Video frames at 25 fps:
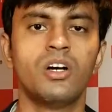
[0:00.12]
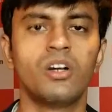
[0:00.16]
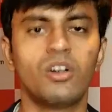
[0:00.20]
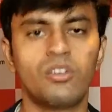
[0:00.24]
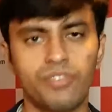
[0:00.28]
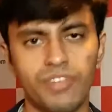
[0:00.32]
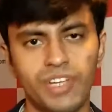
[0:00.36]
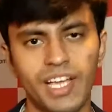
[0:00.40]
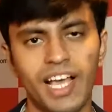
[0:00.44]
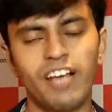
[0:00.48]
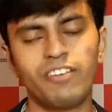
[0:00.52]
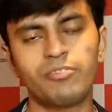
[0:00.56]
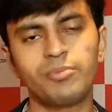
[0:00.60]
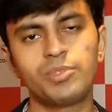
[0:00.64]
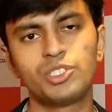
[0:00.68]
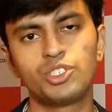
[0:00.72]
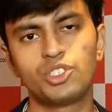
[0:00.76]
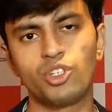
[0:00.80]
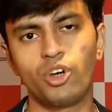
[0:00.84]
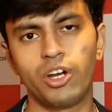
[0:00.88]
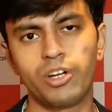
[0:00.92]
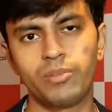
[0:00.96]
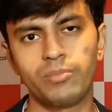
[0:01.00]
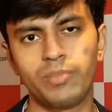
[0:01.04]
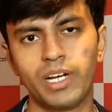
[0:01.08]
We have
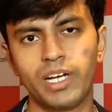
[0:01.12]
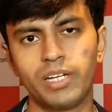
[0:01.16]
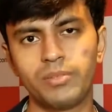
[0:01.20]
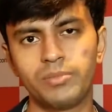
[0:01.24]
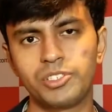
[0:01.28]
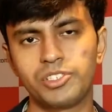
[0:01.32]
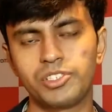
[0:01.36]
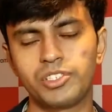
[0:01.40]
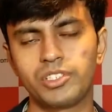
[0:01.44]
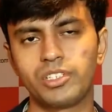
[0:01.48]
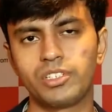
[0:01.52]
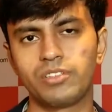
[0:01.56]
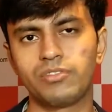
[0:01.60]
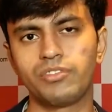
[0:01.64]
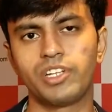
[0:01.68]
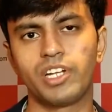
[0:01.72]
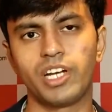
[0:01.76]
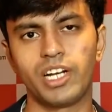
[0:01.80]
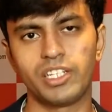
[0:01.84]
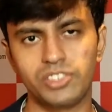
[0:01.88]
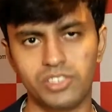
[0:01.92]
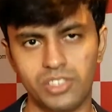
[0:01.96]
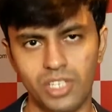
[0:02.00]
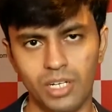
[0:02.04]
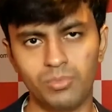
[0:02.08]
been joined by Mr.
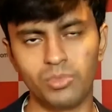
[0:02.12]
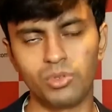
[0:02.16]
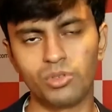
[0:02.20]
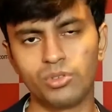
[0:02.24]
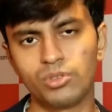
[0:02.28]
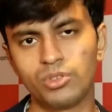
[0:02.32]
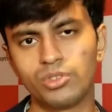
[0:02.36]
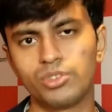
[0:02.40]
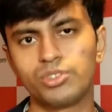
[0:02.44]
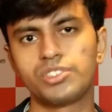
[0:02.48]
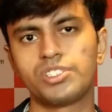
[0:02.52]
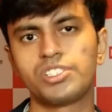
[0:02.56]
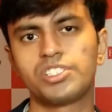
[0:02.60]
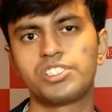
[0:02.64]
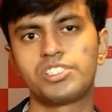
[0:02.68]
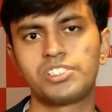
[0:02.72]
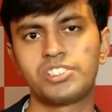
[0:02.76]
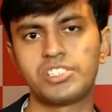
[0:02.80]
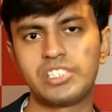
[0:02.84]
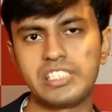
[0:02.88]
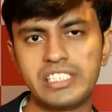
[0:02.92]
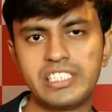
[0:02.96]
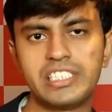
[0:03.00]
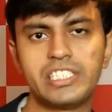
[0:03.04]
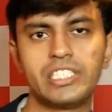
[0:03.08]
Veeraj Thaploo, who is the
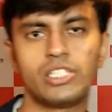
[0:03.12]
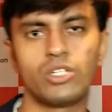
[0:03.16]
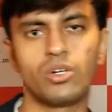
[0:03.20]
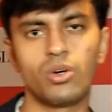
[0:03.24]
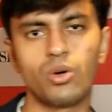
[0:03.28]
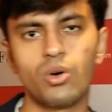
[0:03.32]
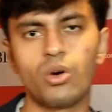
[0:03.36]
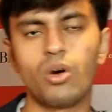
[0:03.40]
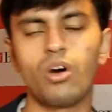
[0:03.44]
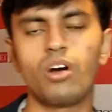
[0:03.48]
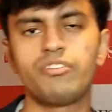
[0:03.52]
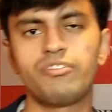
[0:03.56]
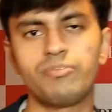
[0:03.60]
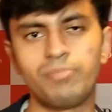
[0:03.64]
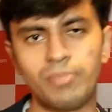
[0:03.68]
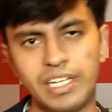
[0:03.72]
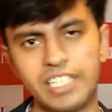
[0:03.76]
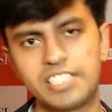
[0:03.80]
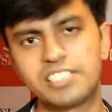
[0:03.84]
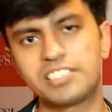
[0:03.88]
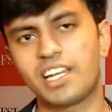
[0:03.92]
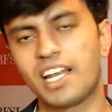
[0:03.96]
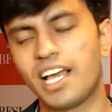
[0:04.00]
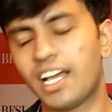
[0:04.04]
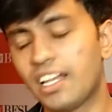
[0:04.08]
CTO of
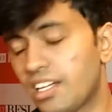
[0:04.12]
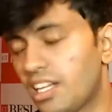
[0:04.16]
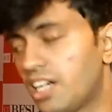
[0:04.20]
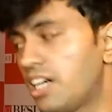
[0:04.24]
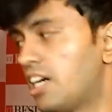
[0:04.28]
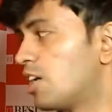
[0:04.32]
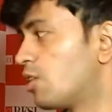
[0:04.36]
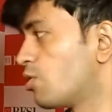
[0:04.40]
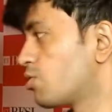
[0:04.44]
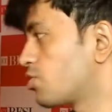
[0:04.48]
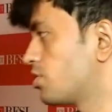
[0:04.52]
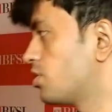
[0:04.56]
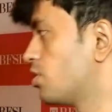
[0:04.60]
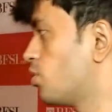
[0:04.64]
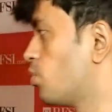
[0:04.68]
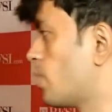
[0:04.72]
Blaze Clan. Hello, sir.